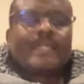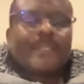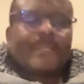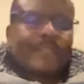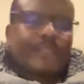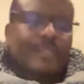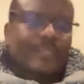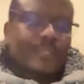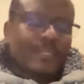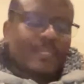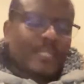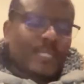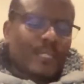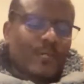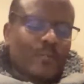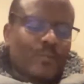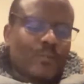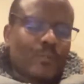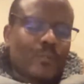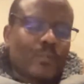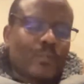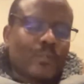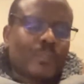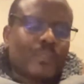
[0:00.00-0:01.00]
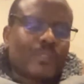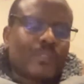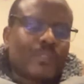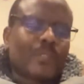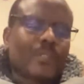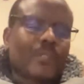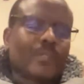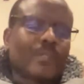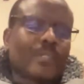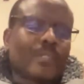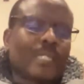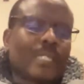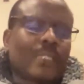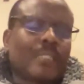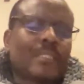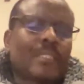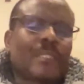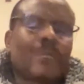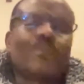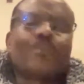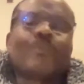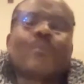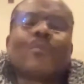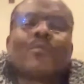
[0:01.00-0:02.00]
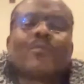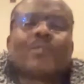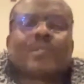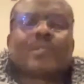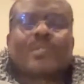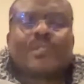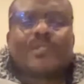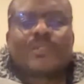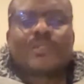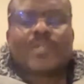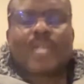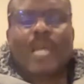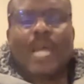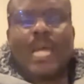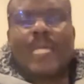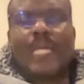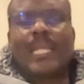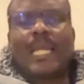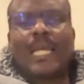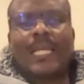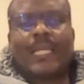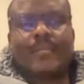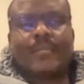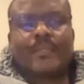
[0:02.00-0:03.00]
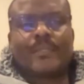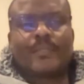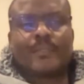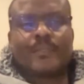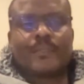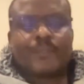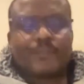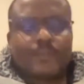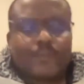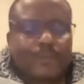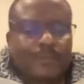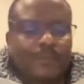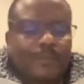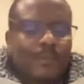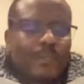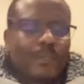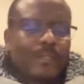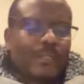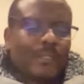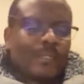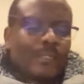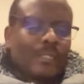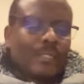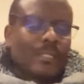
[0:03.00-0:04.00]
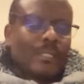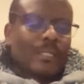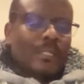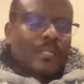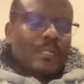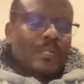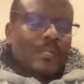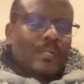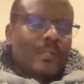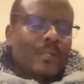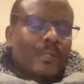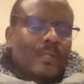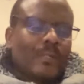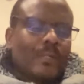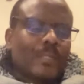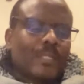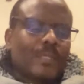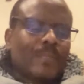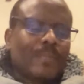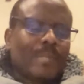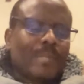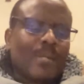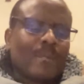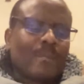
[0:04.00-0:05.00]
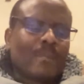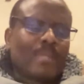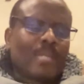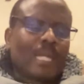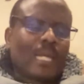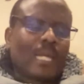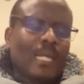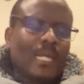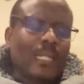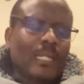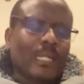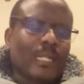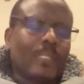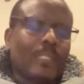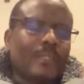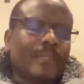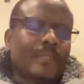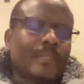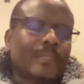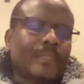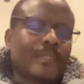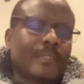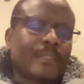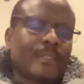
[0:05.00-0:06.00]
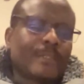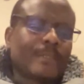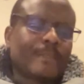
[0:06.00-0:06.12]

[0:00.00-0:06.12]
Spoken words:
scenarios that Moses highlights, or the Bible highlights.